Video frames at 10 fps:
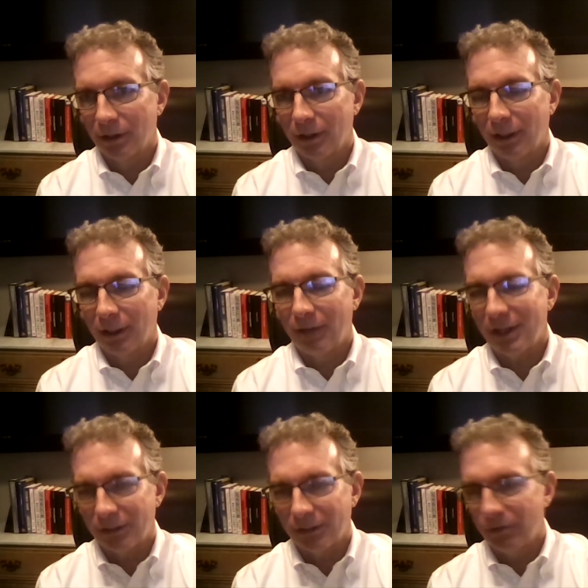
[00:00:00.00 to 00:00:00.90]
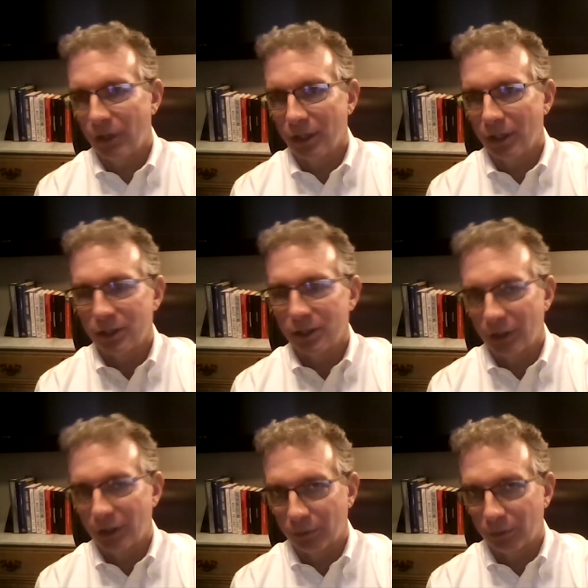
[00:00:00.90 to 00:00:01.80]
And I've had different variations for
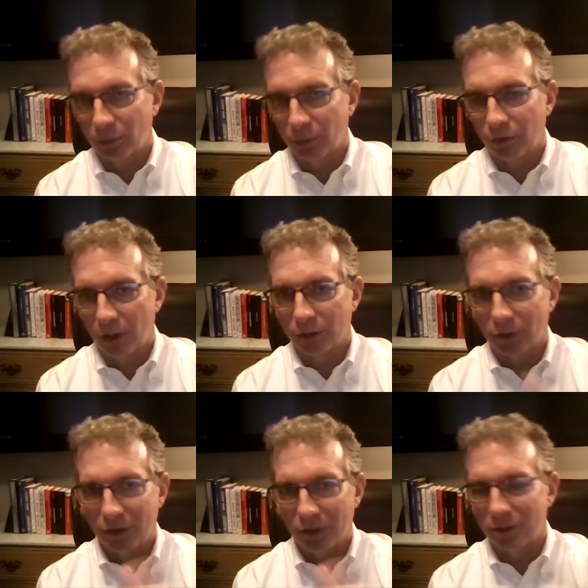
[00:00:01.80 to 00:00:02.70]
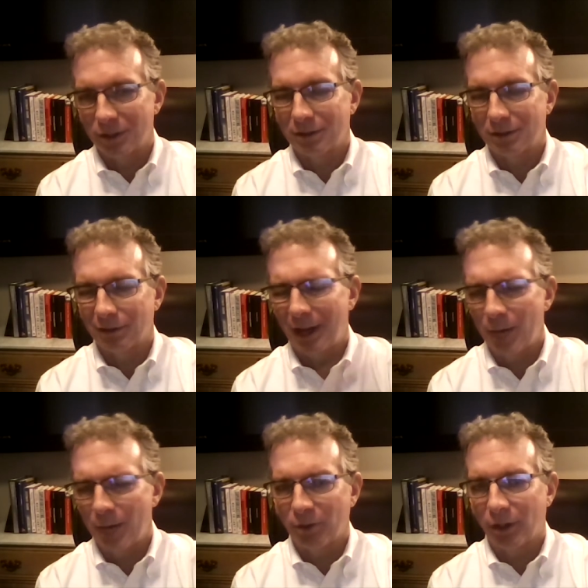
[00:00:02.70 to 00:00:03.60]
different portfolios, so this is just a
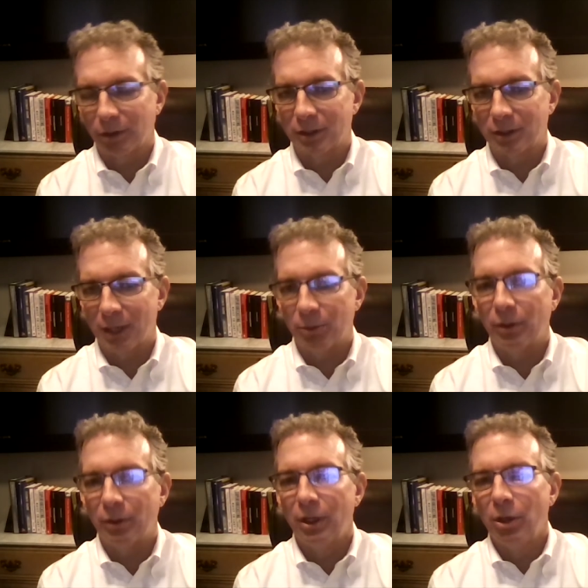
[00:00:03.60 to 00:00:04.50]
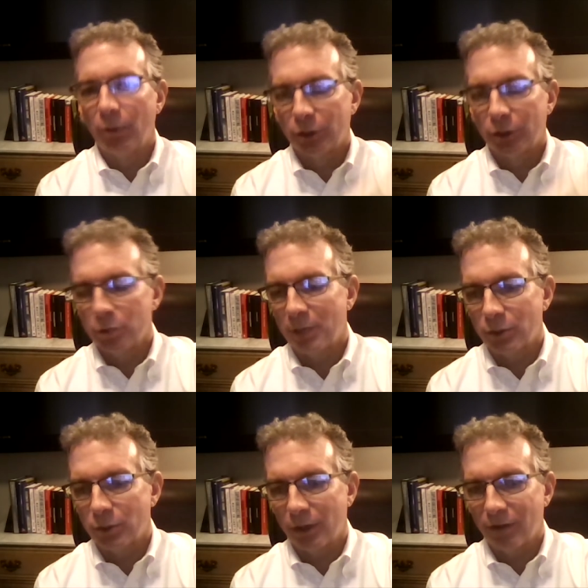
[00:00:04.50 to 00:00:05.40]
hypothetical example. Reduce by
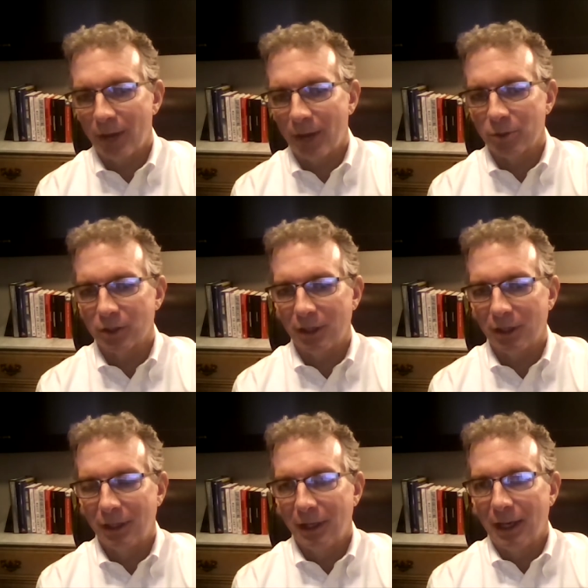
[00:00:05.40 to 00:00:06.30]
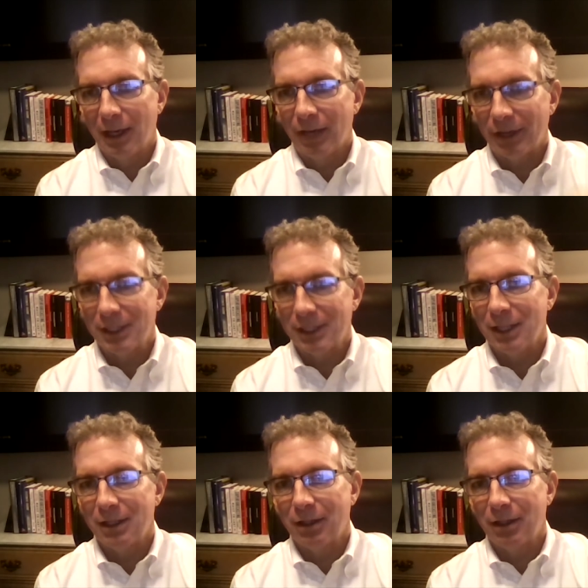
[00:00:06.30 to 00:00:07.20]
25%. If I
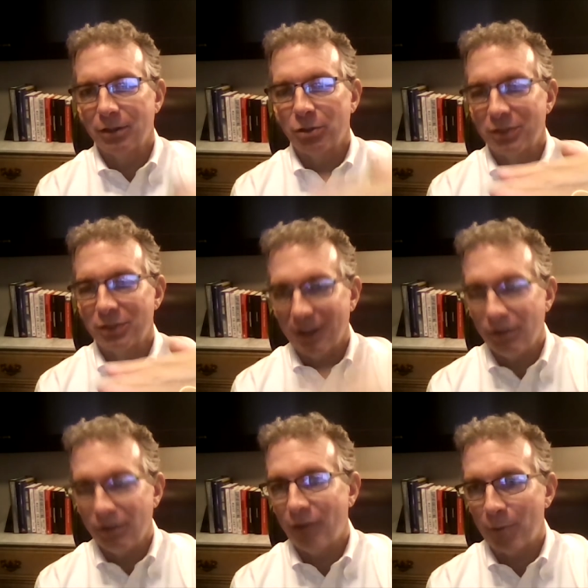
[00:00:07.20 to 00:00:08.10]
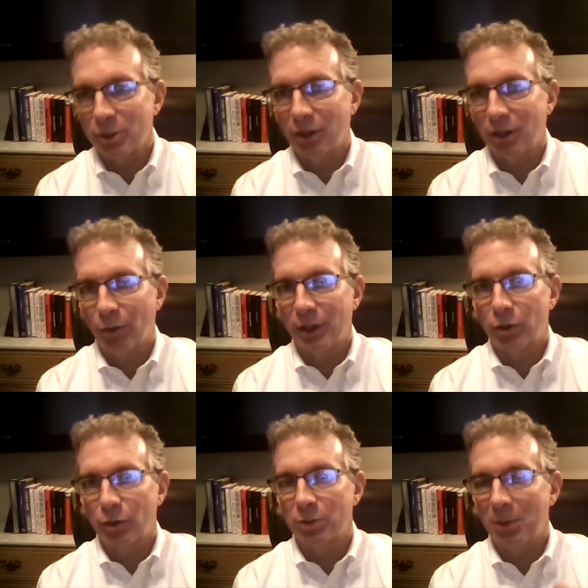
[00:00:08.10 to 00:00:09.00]
get to 75% of the way
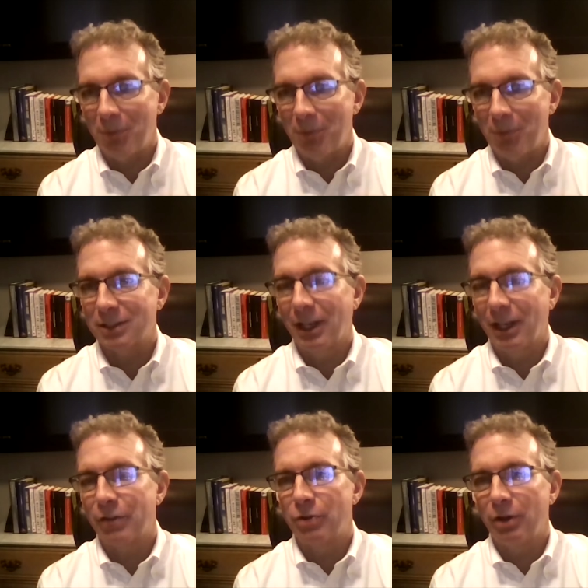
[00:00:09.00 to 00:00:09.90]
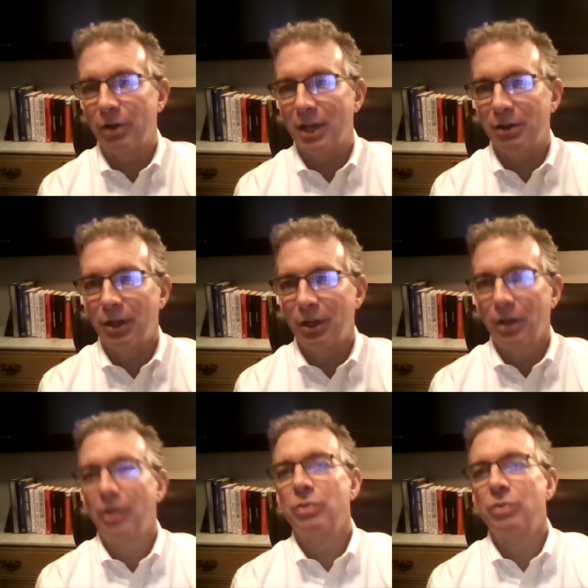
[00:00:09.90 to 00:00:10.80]
towards my max allowed drawdown,
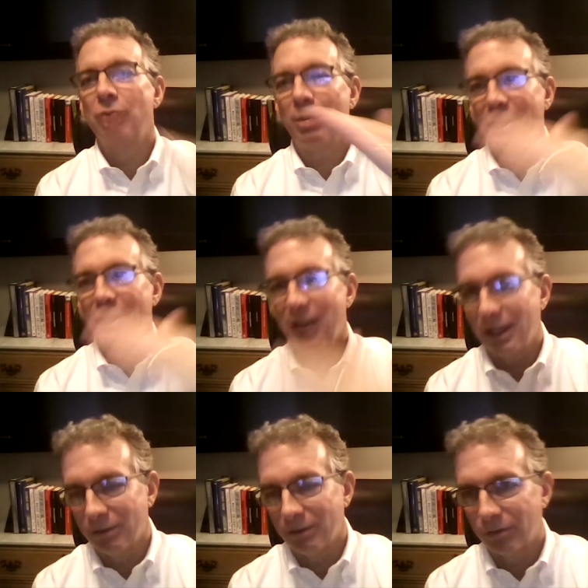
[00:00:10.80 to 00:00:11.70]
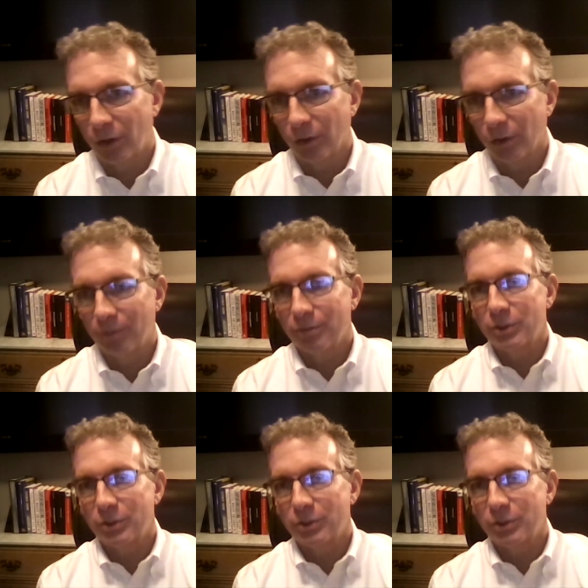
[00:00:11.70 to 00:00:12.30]
drop it down even further.